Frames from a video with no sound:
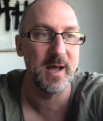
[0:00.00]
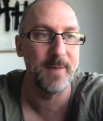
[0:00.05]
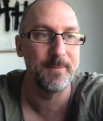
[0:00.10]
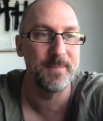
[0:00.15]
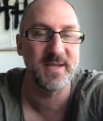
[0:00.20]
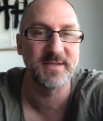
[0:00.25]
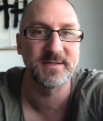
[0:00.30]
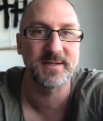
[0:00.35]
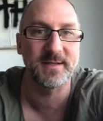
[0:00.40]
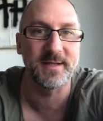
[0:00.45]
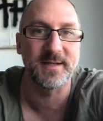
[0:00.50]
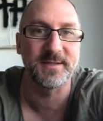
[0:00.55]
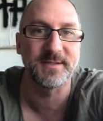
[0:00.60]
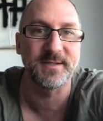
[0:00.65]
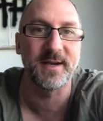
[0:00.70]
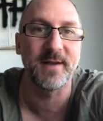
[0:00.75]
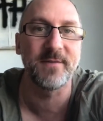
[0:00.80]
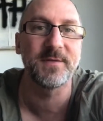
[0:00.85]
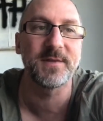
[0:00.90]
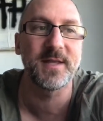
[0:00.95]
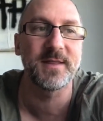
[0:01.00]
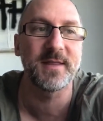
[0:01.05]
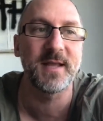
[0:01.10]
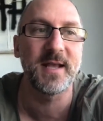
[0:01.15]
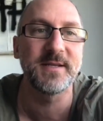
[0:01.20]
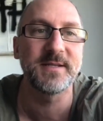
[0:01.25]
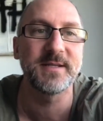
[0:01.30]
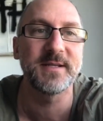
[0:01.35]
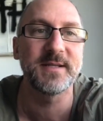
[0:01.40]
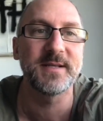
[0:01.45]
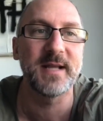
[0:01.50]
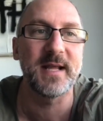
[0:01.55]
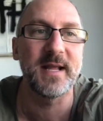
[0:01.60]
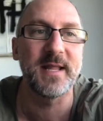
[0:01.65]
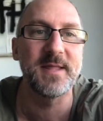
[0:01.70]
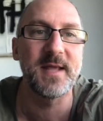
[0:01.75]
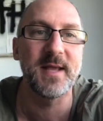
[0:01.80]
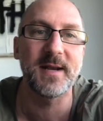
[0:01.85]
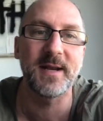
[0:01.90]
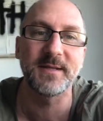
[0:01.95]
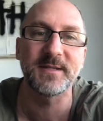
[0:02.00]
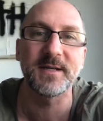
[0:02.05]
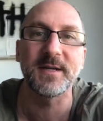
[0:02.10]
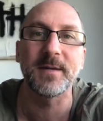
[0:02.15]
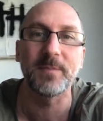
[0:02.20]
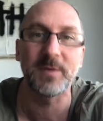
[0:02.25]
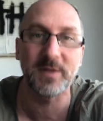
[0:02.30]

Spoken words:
Basically, I did everything they did, and then I did a